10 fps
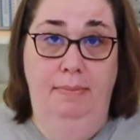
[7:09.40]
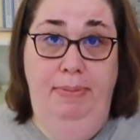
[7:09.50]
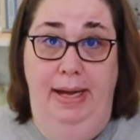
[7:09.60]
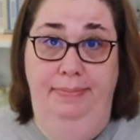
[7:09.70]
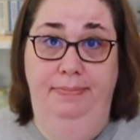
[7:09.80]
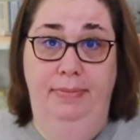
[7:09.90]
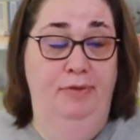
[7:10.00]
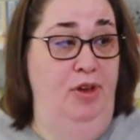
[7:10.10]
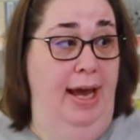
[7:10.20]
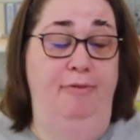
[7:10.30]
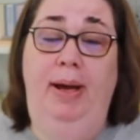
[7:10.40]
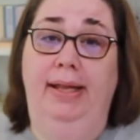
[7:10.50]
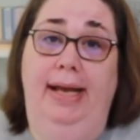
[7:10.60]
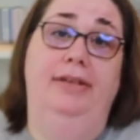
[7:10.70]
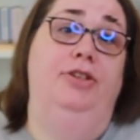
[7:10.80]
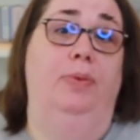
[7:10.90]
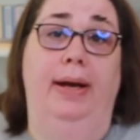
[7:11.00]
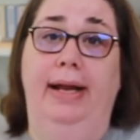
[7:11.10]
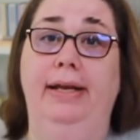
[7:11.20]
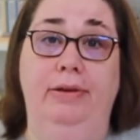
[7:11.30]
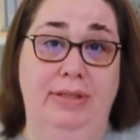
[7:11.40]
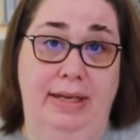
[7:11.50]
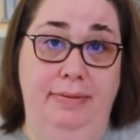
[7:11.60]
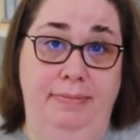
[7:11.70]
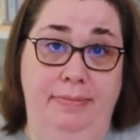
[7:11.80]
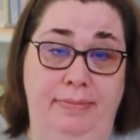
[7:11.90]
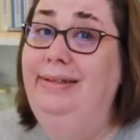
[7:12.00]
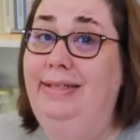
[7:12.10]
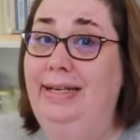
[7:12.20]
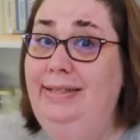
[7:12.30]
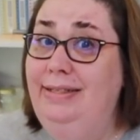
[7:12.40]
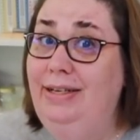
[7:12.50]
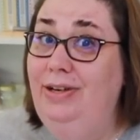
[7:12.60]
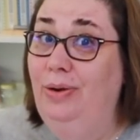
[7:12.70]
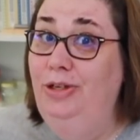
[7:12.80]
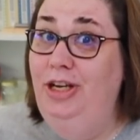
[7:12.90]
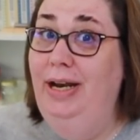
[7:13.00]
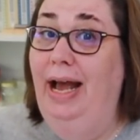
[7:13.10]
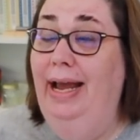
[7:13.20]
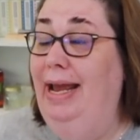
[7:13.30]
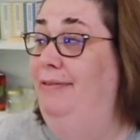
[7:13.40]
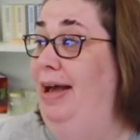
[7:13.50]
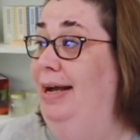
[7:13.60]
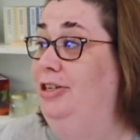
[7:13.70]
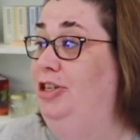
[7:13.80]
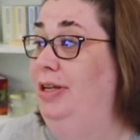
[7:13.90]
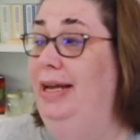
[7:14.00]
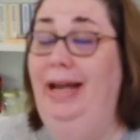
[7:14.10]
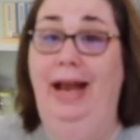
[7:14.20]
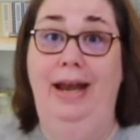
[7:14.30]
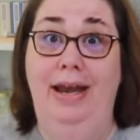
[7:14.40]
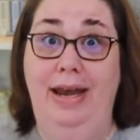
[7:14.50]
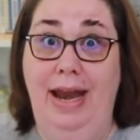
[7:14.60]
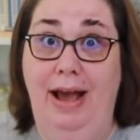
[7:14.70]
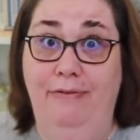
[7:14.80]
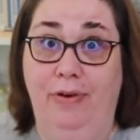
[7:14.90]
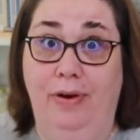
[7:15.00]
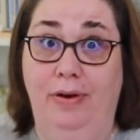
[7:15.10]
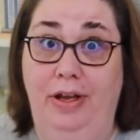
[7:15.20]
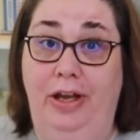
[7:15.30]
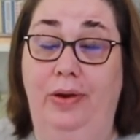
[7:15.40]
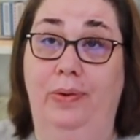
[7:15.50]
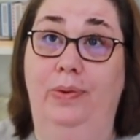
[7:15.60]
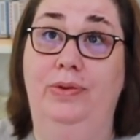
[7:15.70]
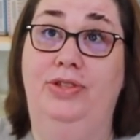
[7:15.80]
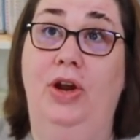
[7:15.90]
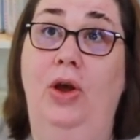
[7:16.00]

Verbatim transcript: But if you have polyester, why not use it? This is a notion I have actually never used.